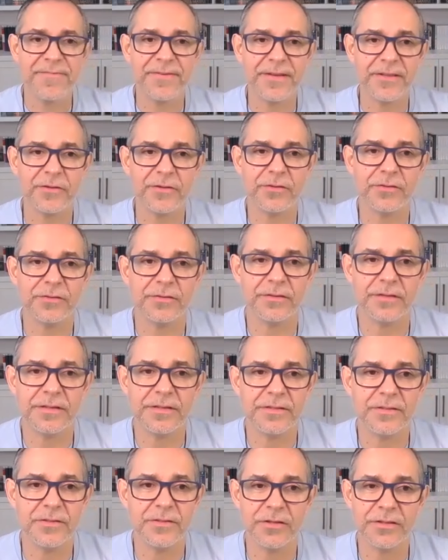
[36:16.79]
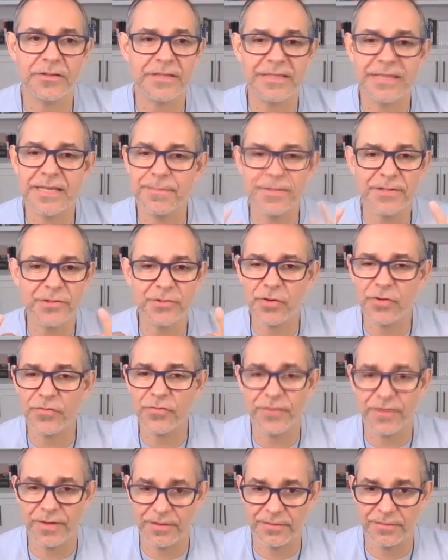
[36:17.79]
freedom is not the same as
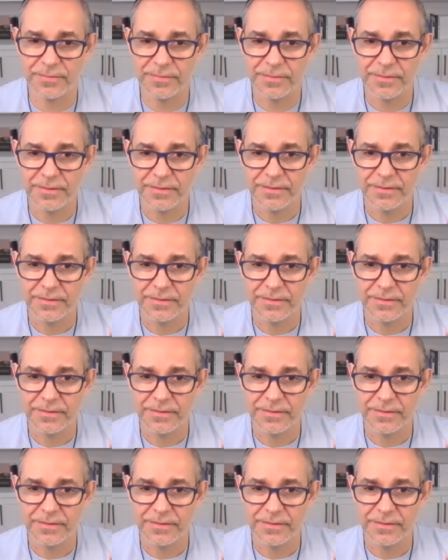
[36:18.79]
your freedom.